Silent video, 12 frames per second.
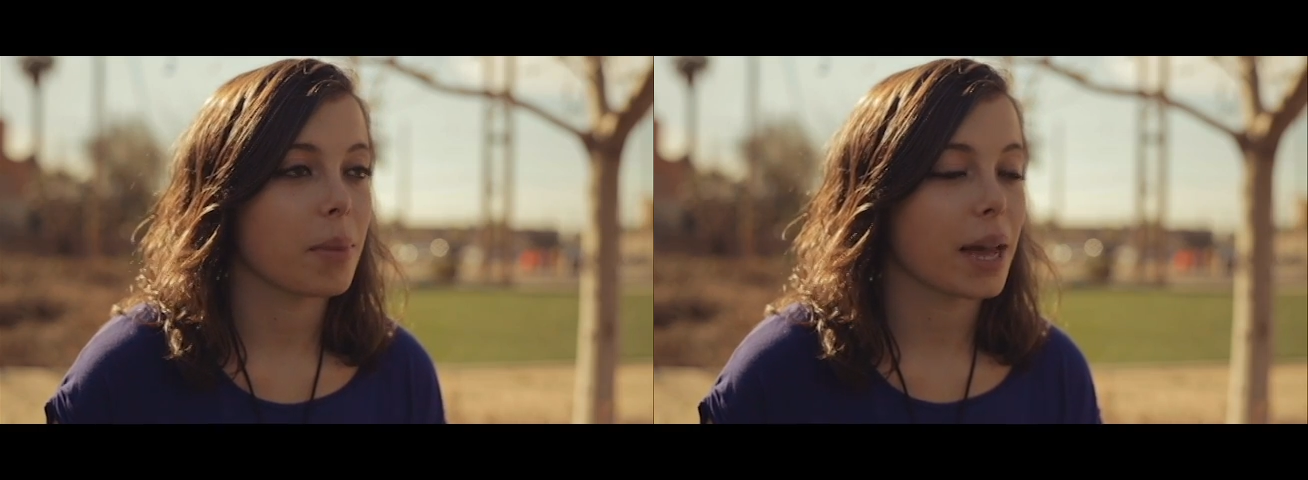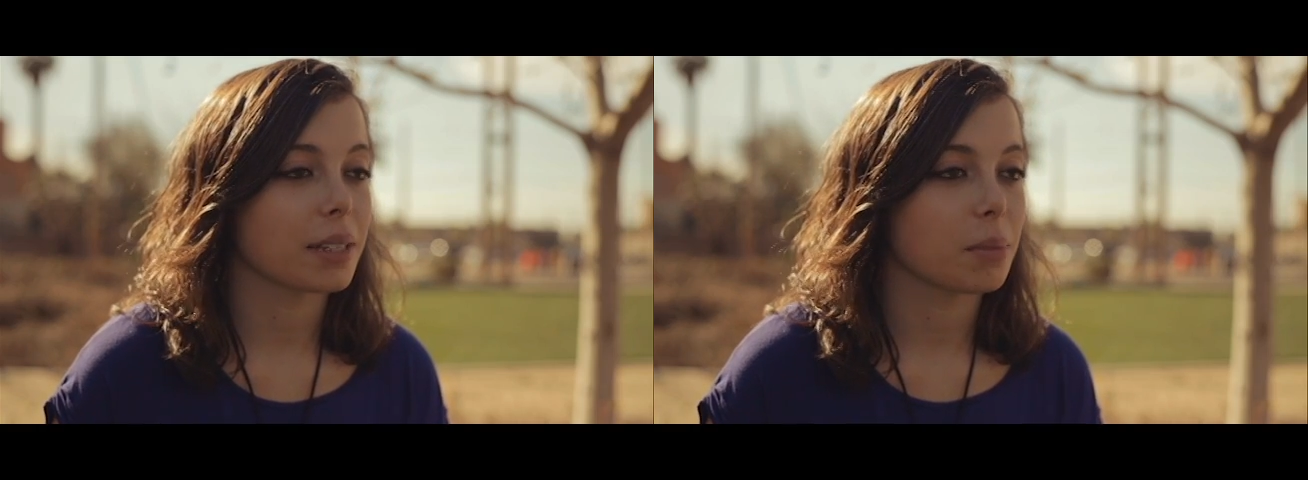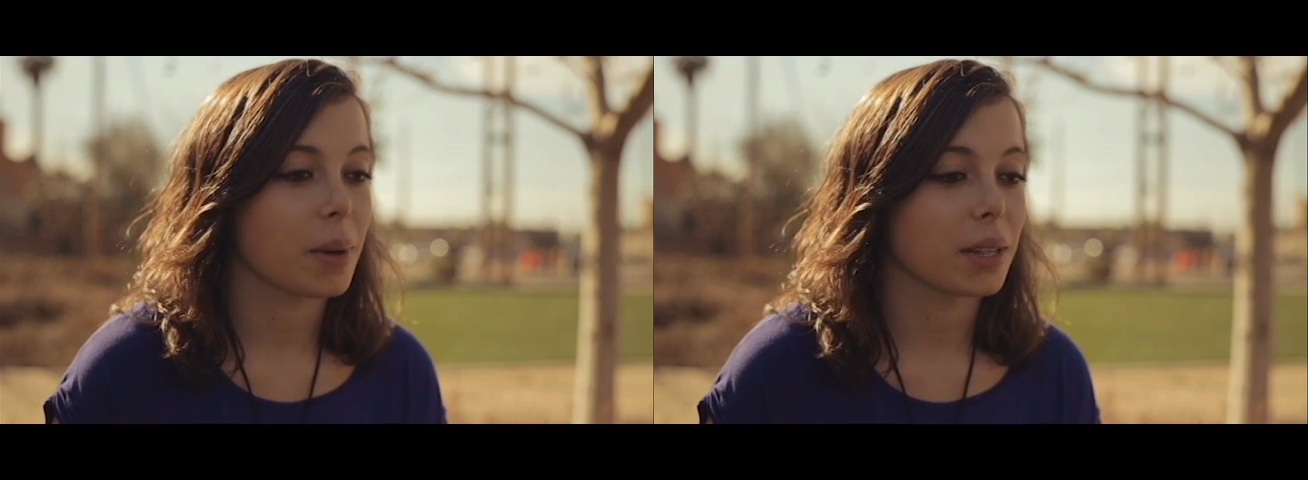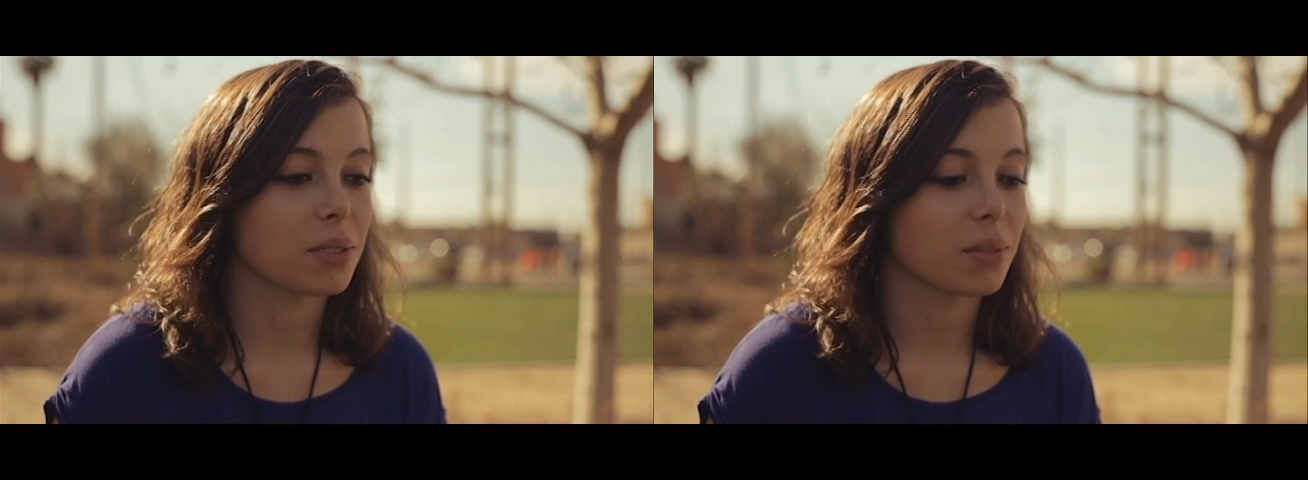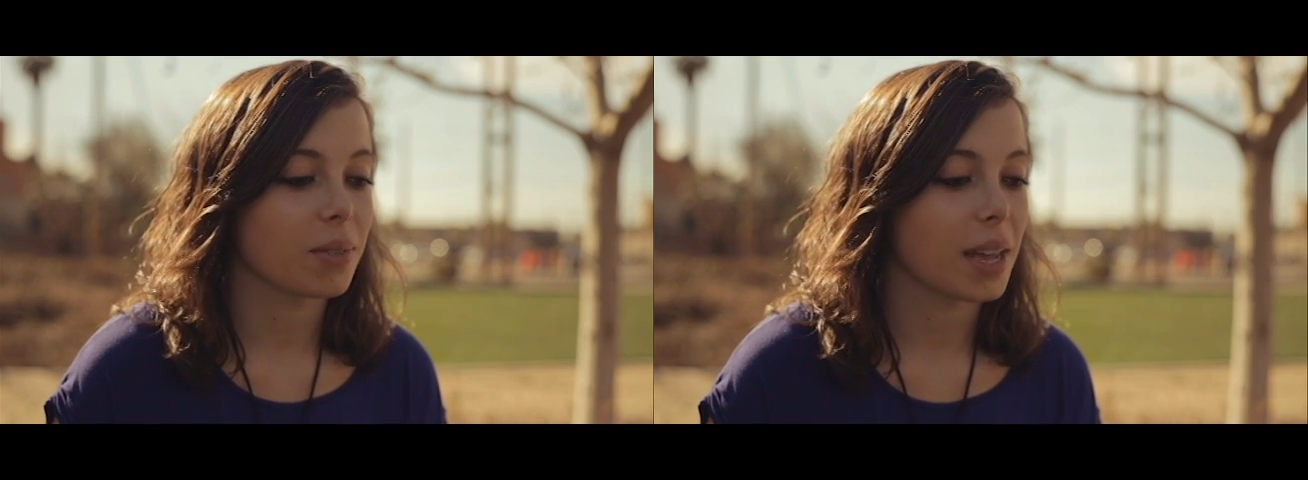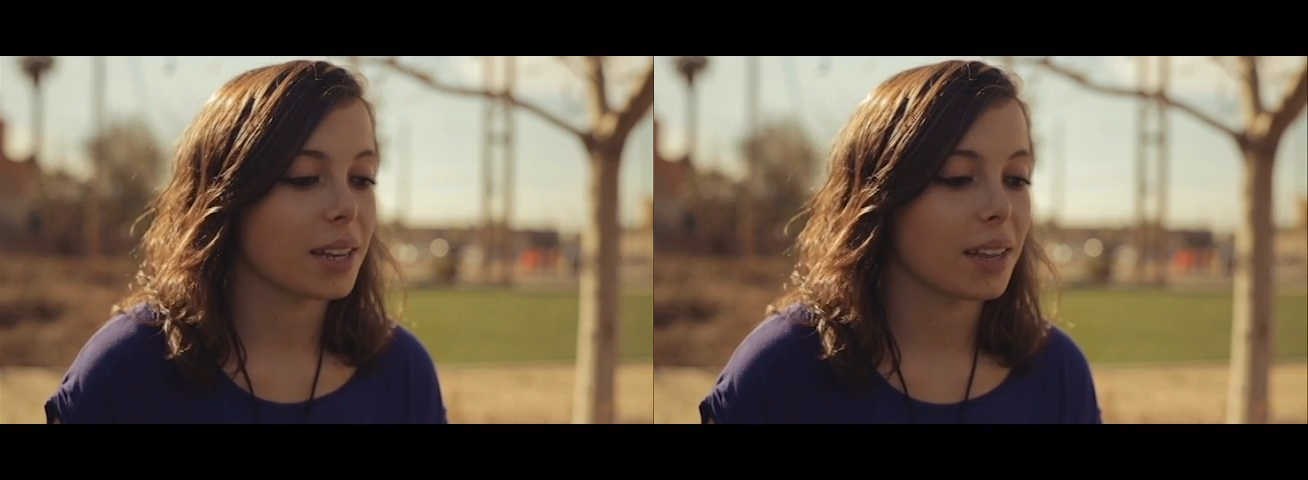back to
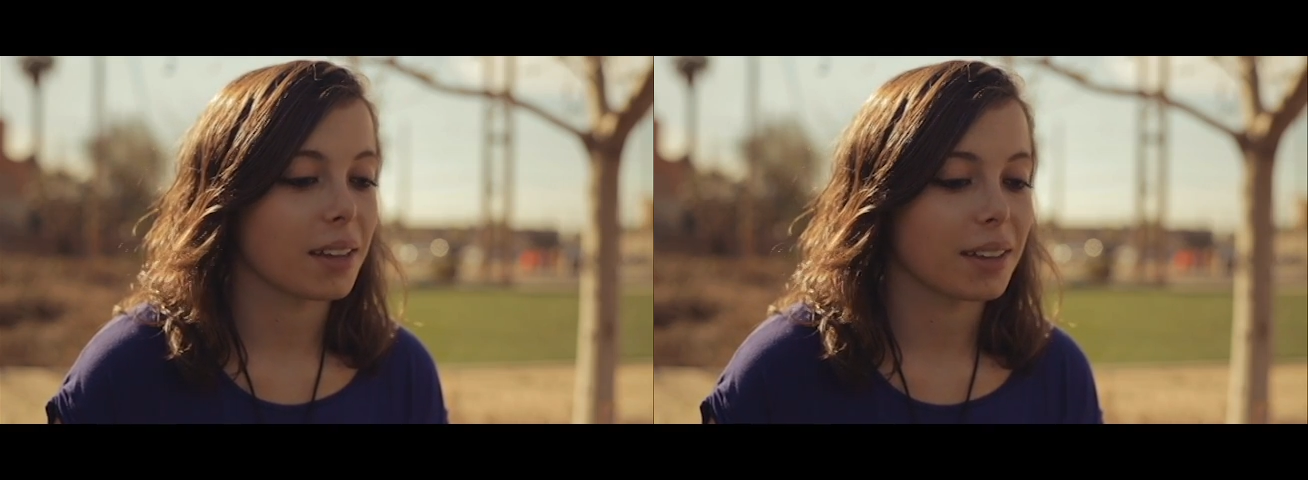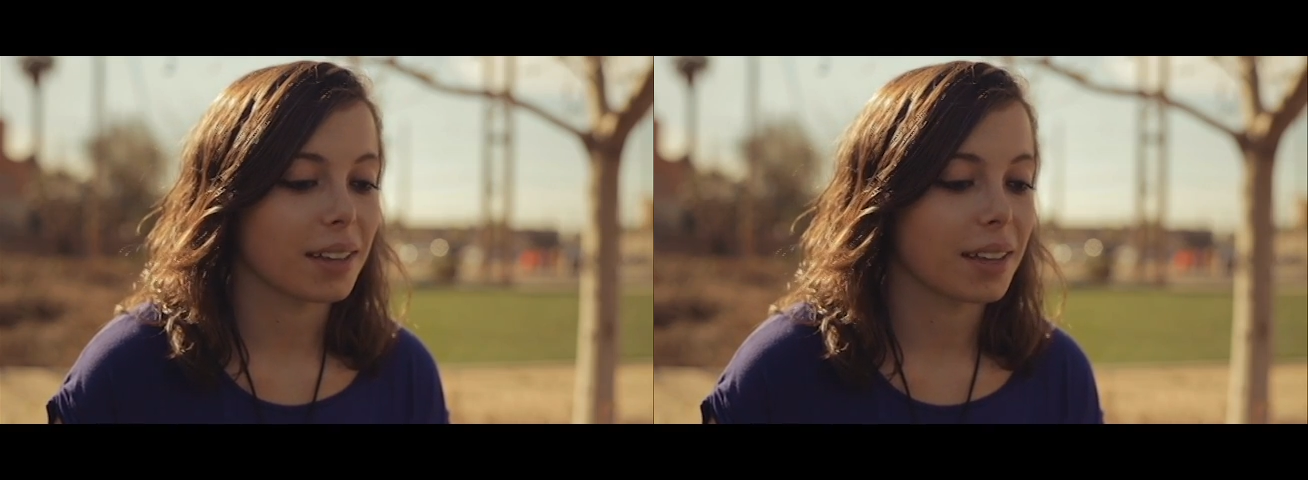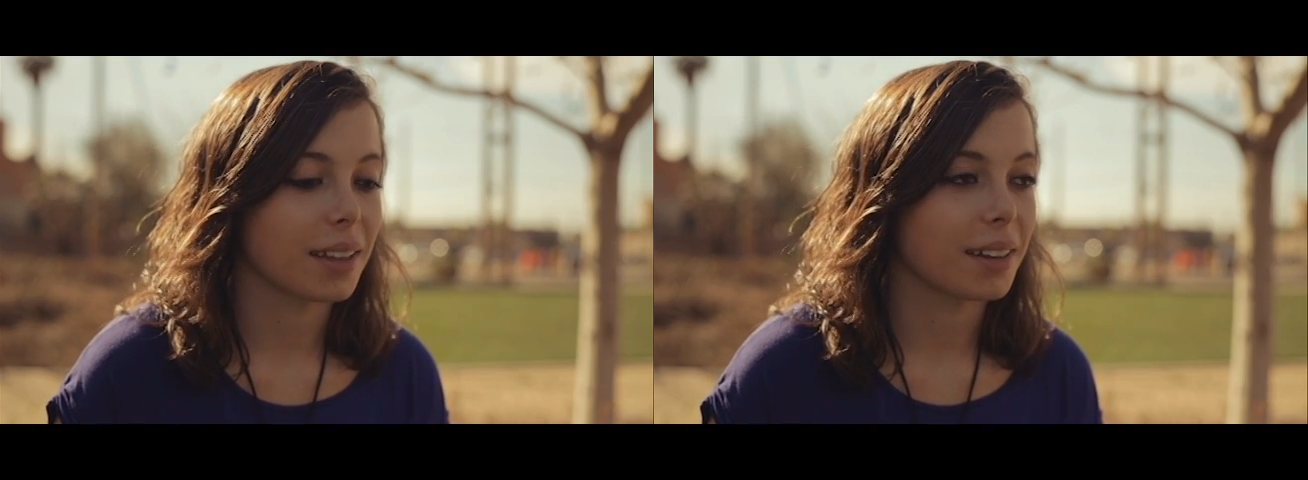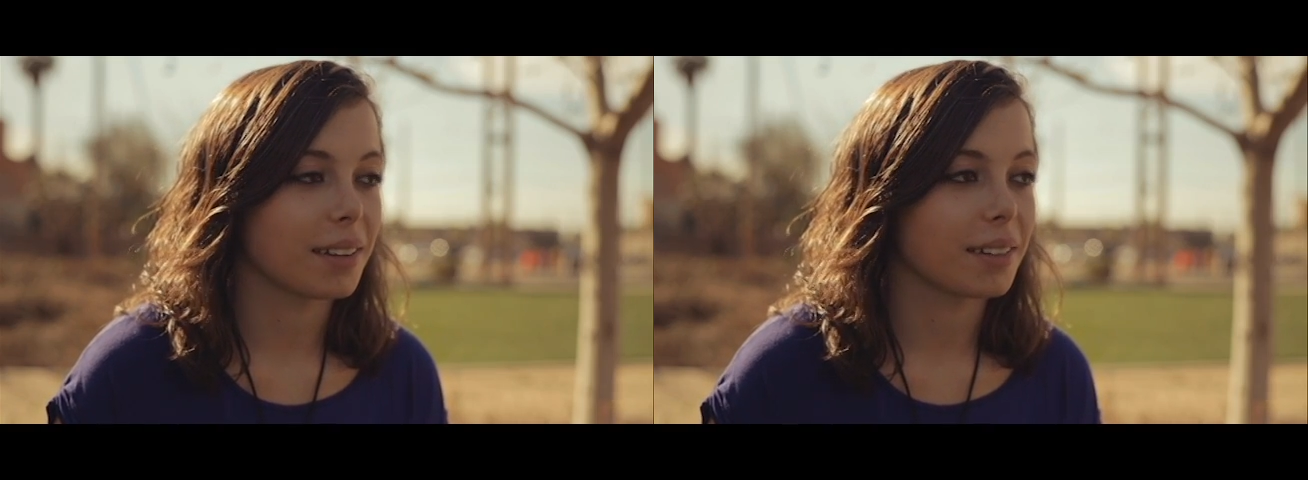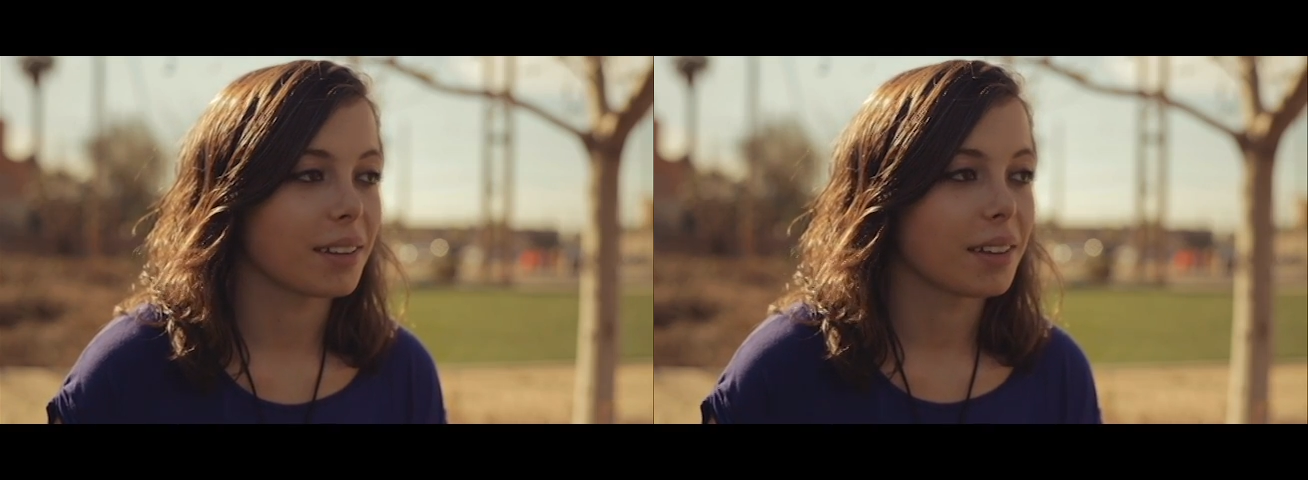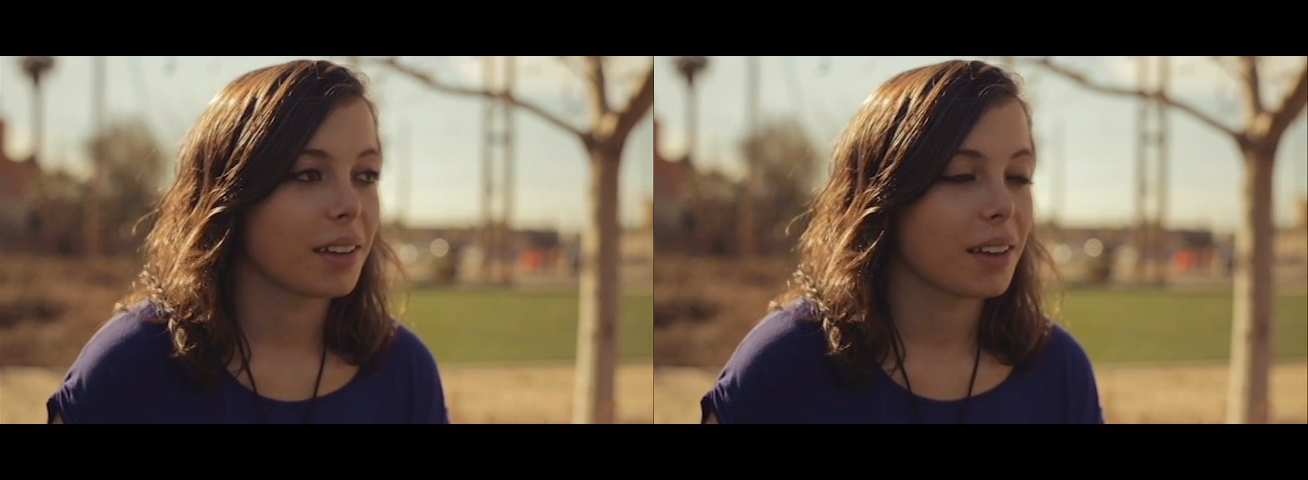Pennsylvania, and